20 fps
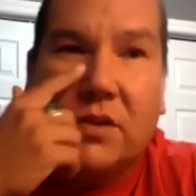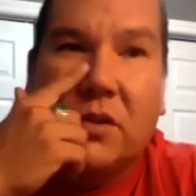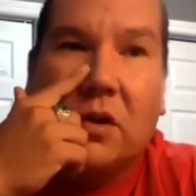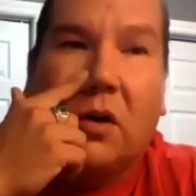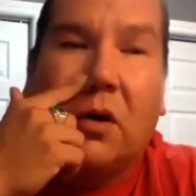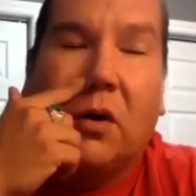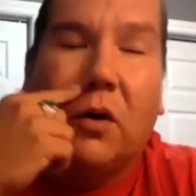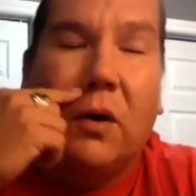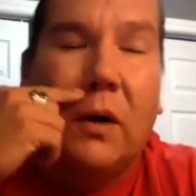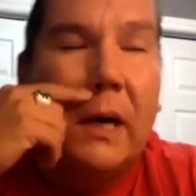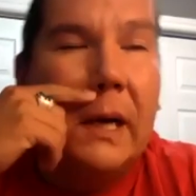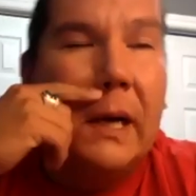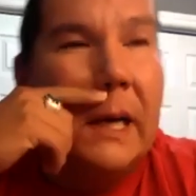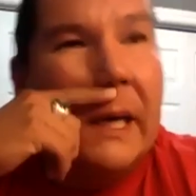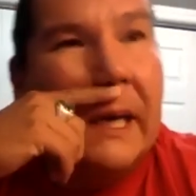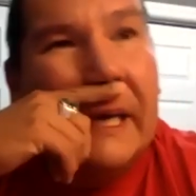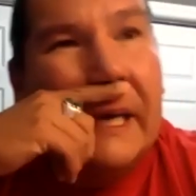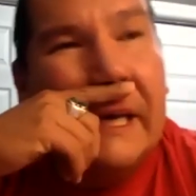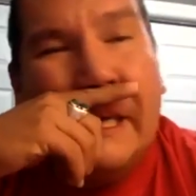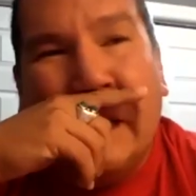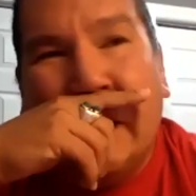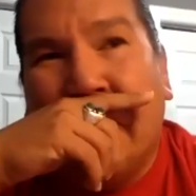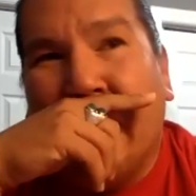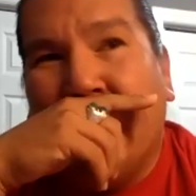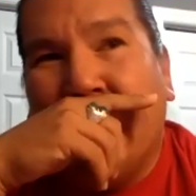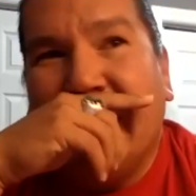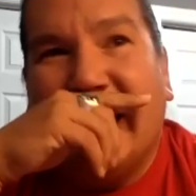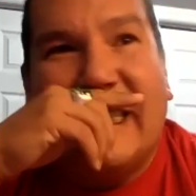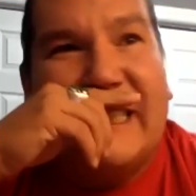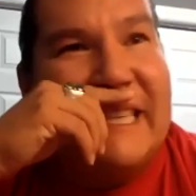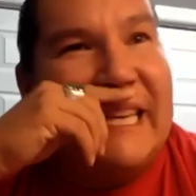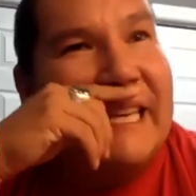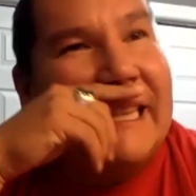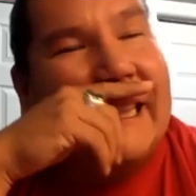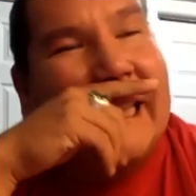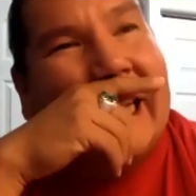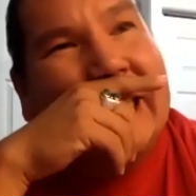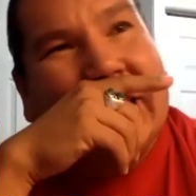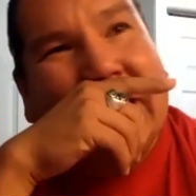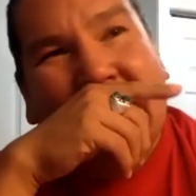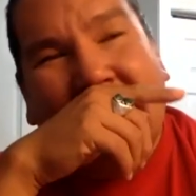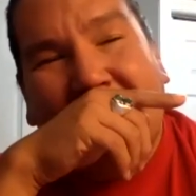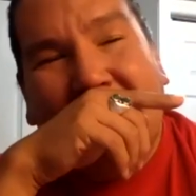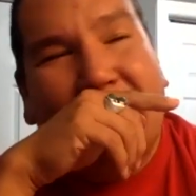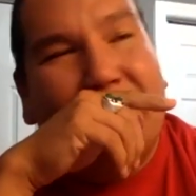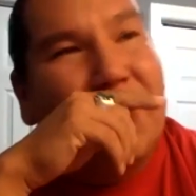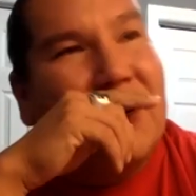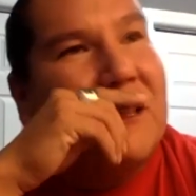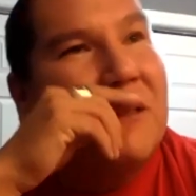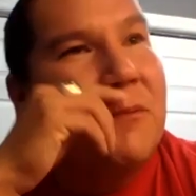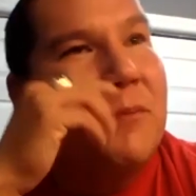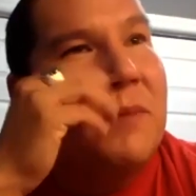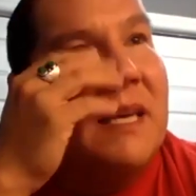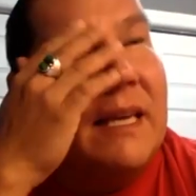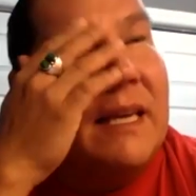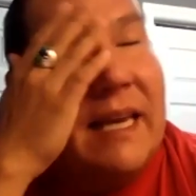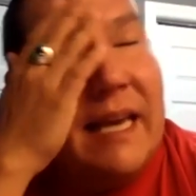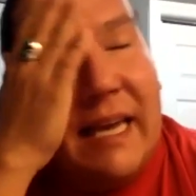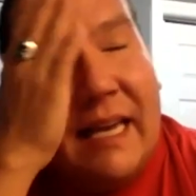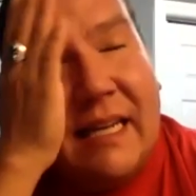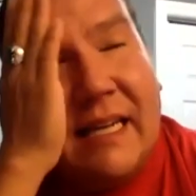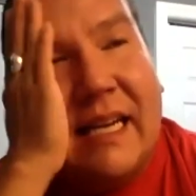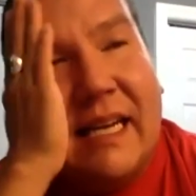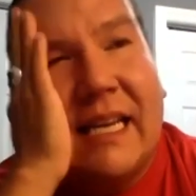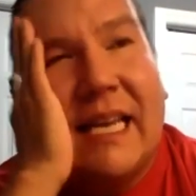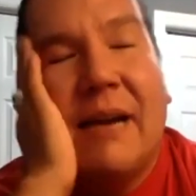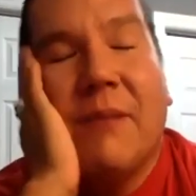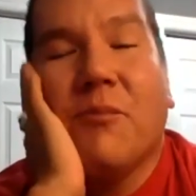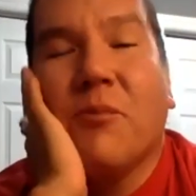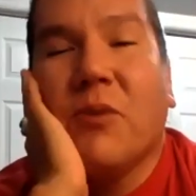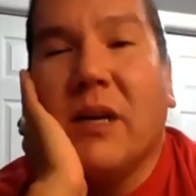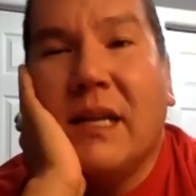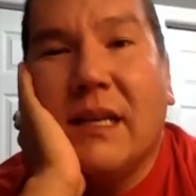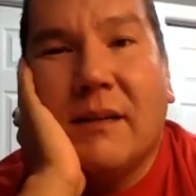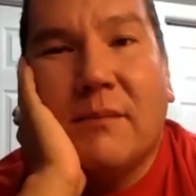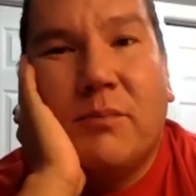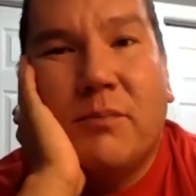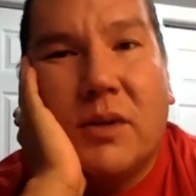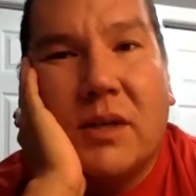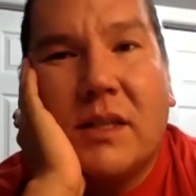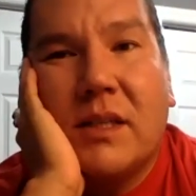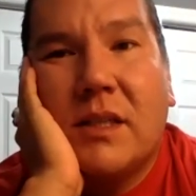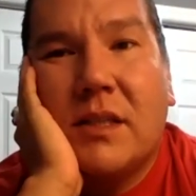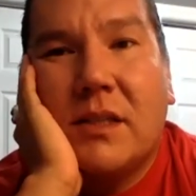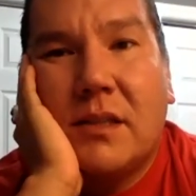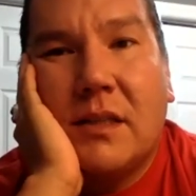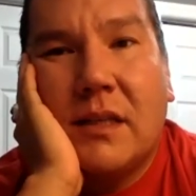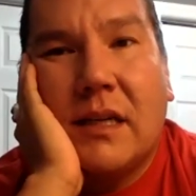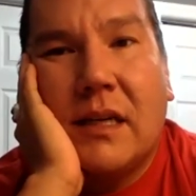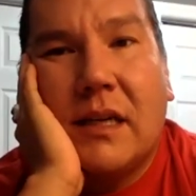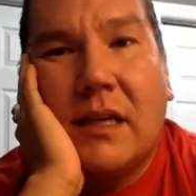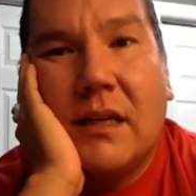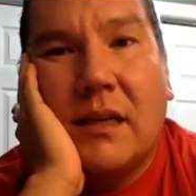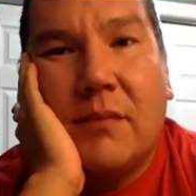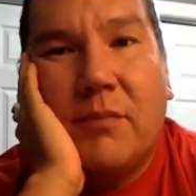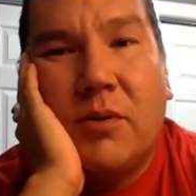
So, you know, I, that that stuck with me, and I kept reading books, uh,